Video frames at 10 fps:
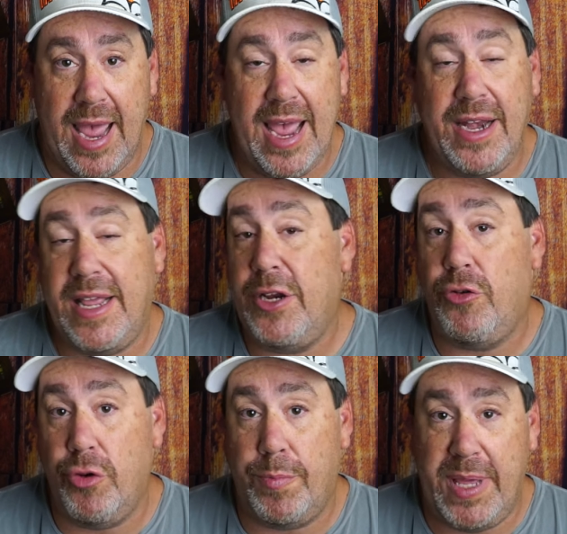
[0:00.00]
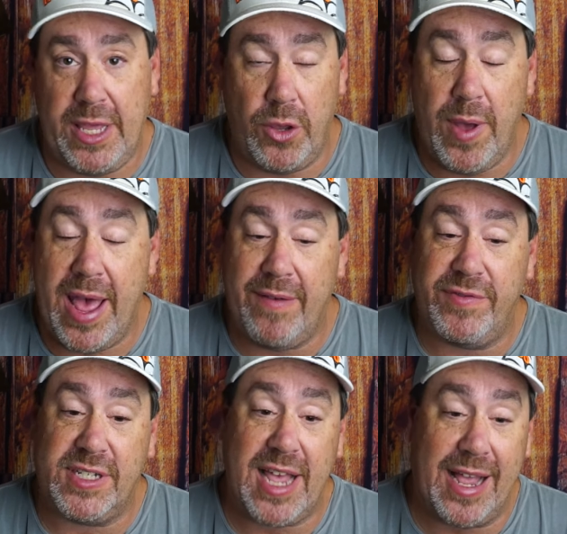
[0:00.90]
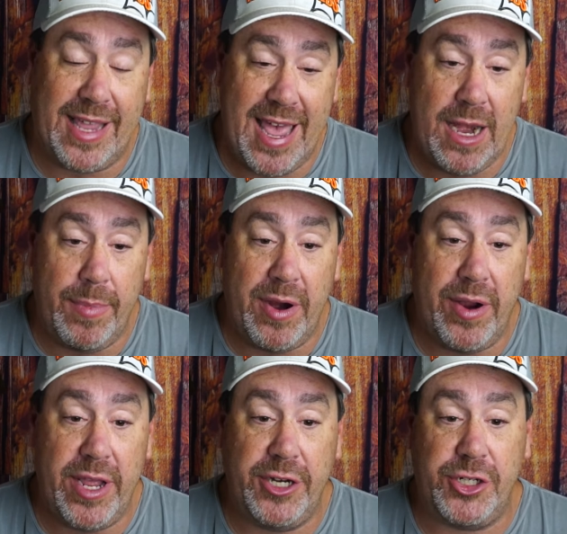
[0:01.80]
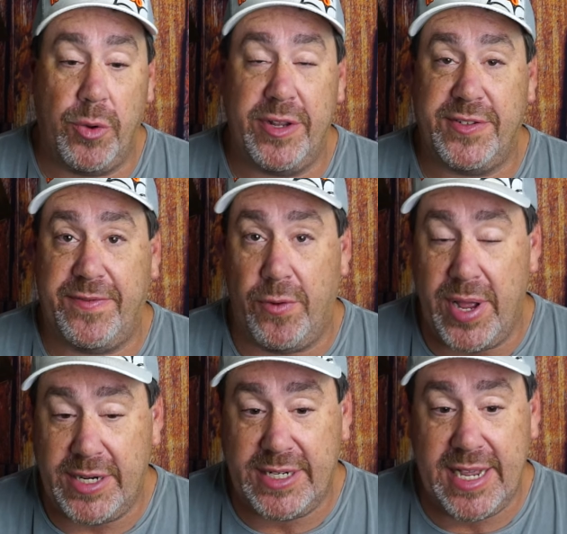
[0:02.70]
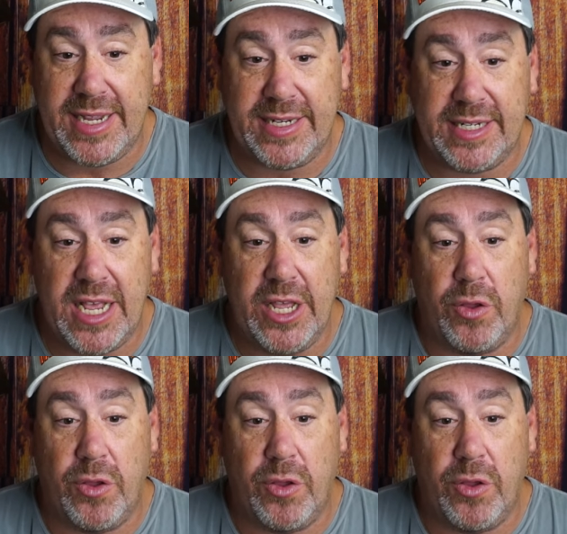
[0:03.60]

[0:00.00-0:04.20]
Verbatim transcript: And in Group E, you have Scott Canterbury, Joey Cervantes,